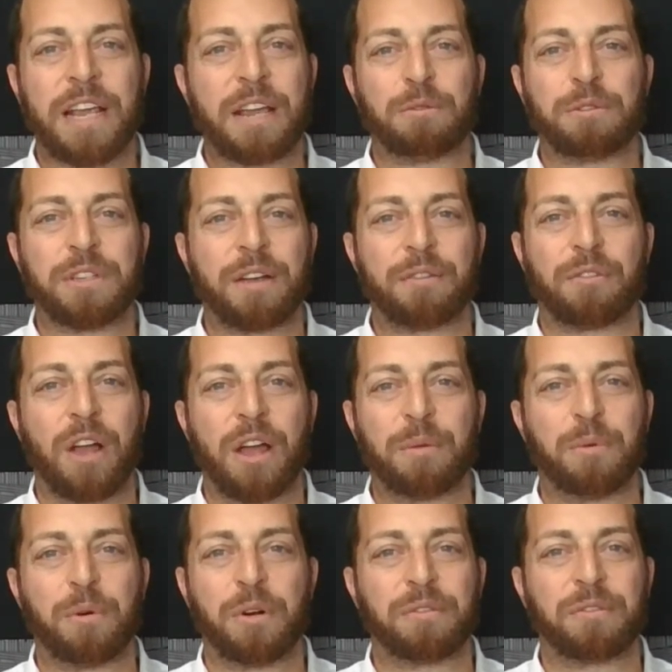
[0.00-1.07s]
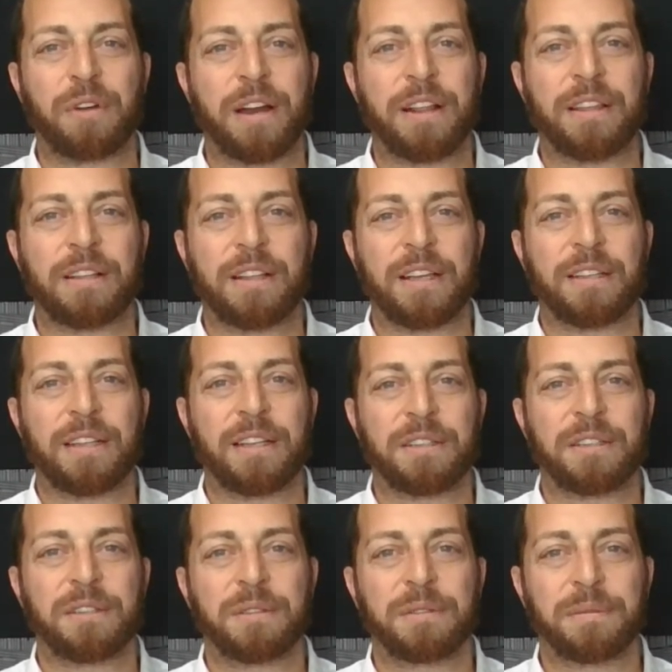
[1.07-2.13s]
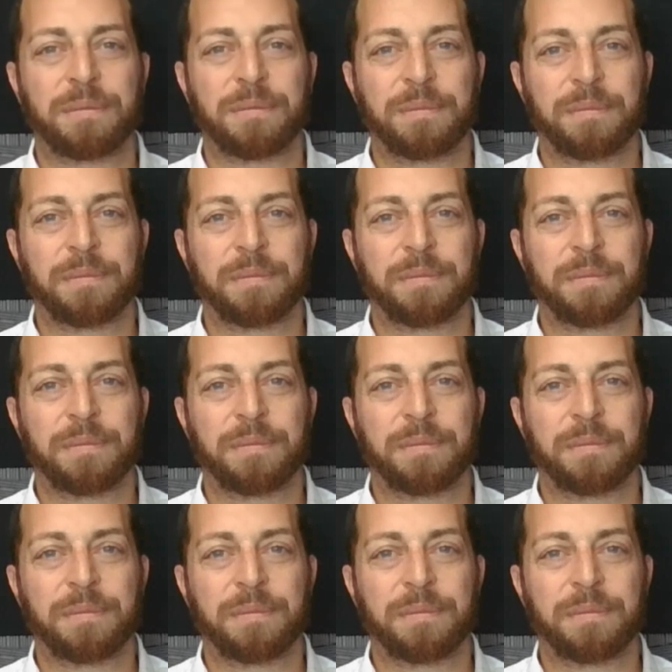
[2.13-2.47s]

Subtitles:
King was never on board for anything like this.